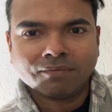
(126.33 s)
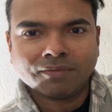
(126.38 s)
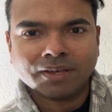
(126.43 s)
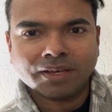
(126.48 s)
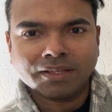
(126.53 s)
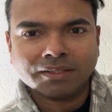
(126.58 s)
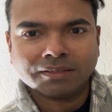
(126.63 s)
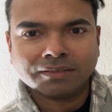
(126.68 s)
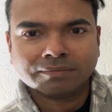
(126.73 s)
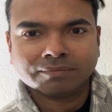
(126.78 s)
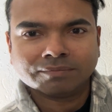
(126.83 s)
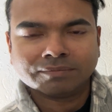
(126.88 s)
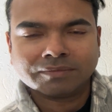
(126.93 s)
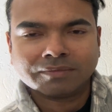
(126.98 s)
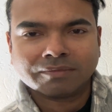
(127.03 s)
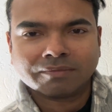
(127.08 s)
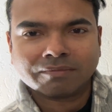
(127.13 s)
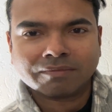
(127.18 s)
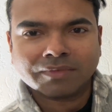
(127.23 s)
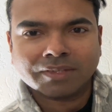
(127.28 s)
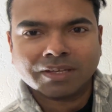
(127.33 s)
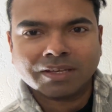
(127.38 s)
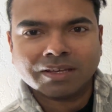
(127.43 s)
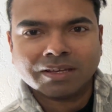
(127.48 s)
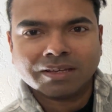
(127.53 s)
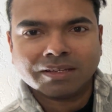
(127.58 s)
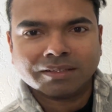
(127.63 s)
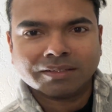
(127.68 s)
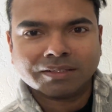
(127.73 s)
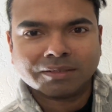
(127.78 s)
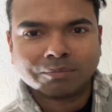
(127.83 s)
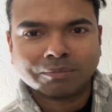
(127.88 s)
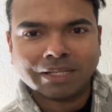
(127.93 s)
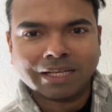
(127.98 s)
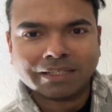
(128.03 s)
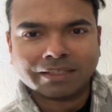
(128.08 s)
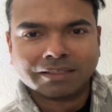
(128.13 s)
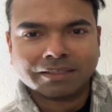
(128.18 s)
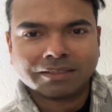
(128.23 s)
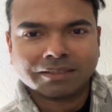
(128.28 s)
then this
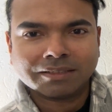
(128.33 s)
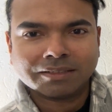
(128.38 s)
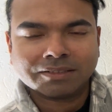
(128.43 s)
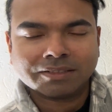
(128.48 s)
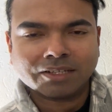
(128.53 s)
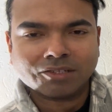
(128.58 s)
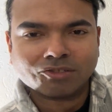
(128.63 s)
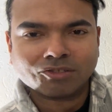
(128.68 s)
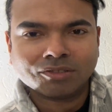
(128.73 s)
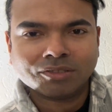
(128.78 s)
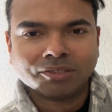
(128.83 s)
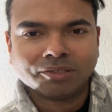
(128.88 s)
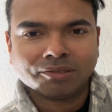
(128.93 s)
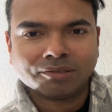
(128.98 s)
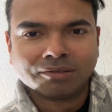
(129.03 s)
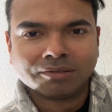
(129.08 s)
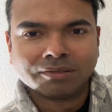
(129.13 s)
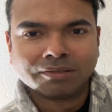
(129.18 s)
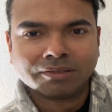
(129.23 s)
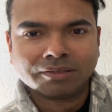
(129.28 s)
black section here,